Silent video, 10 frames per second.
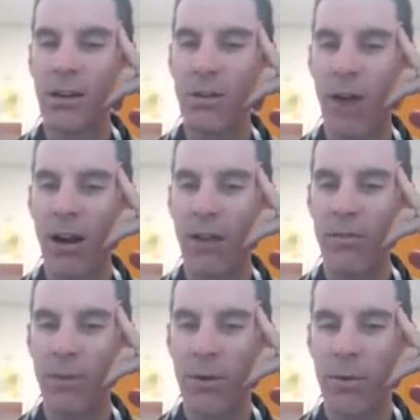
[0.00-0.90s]
who are
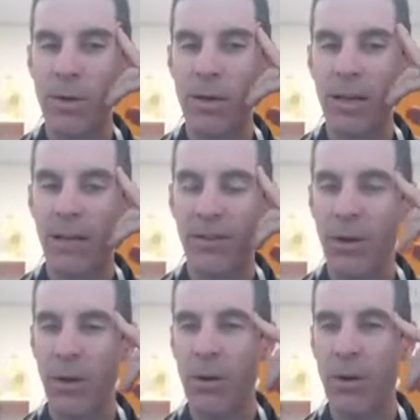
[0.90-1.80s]
forward and have
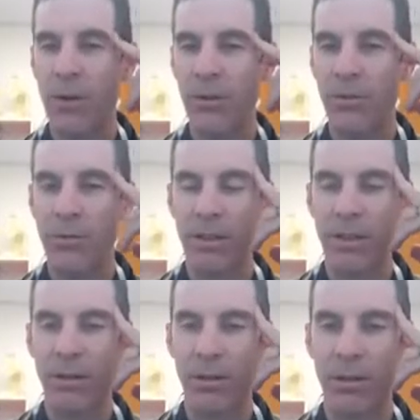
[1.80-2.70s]
no
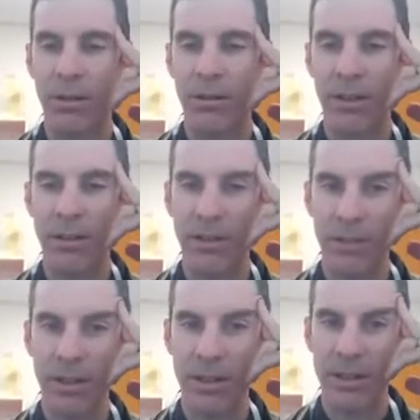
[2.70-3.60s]
health-related quality of life
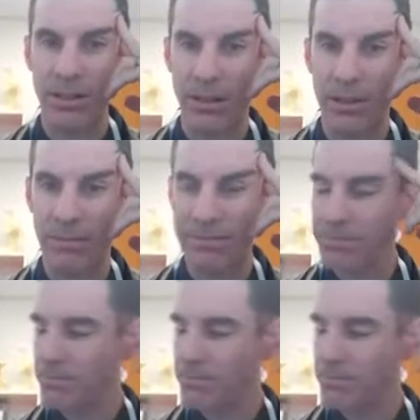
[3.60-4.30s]
complaints at all.